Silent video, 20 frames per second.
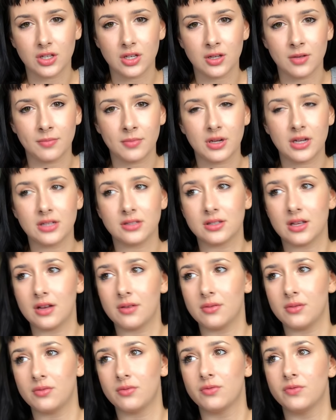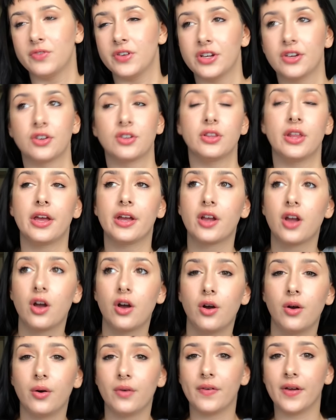them because I figured like,
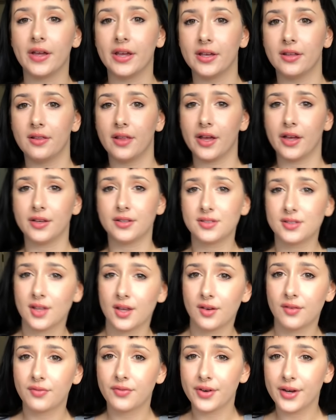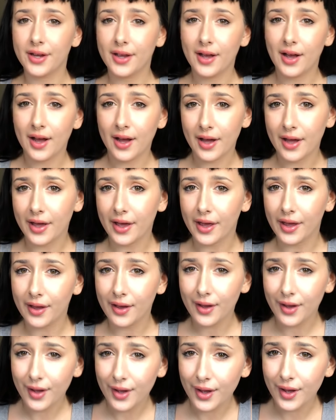oh, if I get laced, like free high,
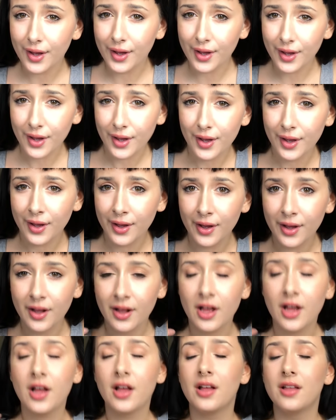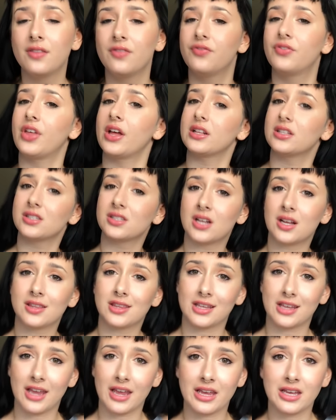ha ha ha. That's
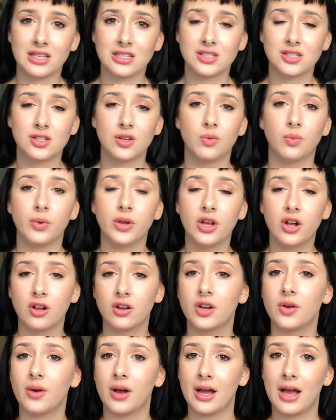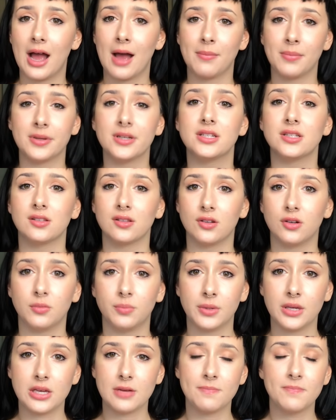not the case. We all know what happened to Lil
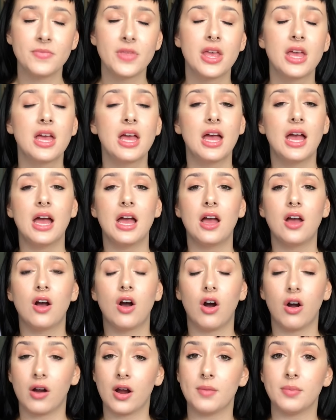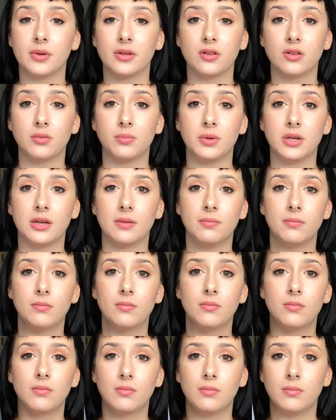Peep. R.I.P. Lil Peep,
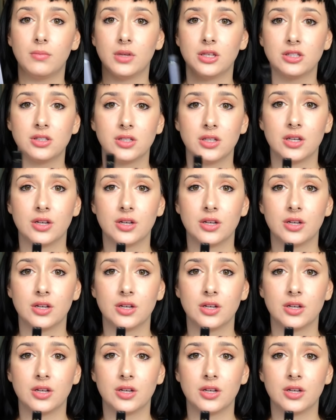miss